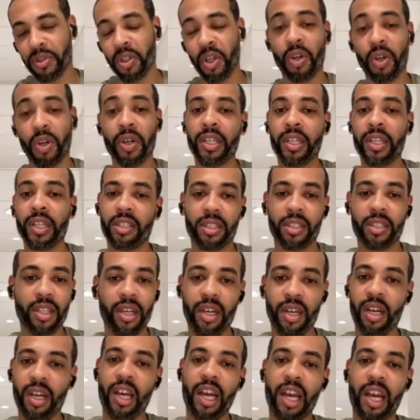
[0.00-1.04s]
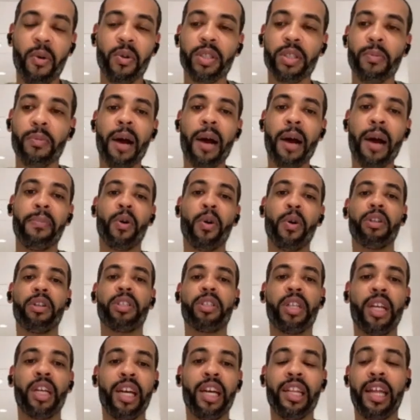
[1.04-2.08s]
So it was mind blowing
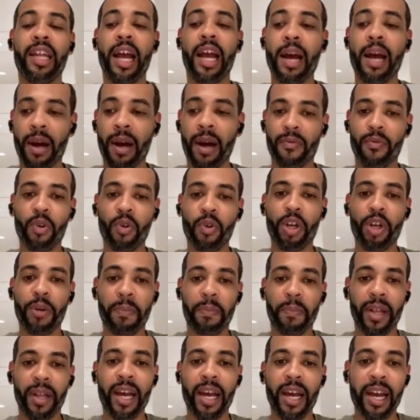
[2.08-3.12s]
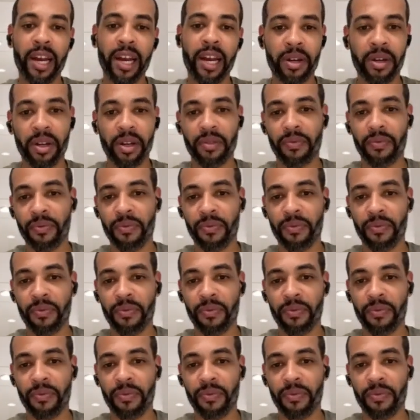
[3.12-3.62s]
to see, damn, I really played